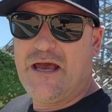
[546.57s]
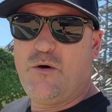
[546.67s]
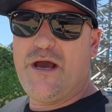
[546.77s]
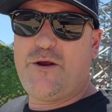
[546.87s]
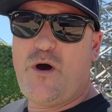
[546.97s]

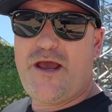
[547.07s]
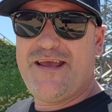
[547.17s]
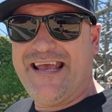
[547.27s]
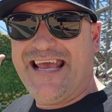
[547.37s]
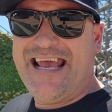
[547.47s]
Well anyway,
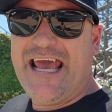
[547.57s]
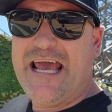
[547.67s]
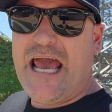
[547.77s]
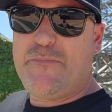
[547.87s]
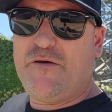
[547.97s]

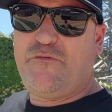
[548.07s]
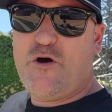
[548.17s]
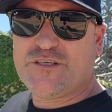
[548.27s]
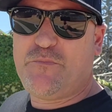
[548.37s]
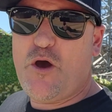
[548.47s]
happy
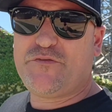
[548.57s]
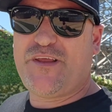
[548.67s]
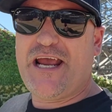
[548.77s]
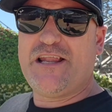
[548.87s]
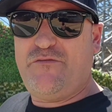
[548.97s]
first
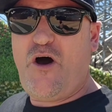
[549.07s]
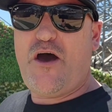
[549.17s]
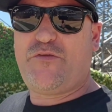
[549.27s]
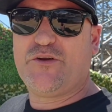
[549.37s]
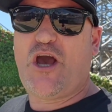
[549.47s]
birthday
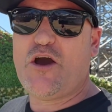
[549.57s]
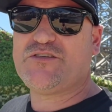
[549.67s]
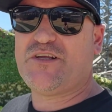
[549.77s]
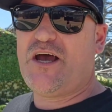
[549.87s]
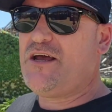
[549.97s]
Leviathan
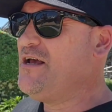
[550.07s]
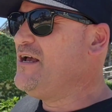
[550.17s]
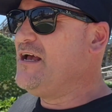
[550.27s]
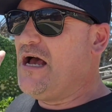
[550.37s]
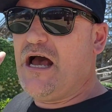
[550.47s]

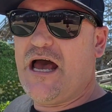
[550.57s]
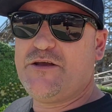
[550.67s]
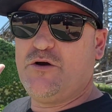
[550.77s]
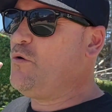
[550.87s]
coaster. Uh, you're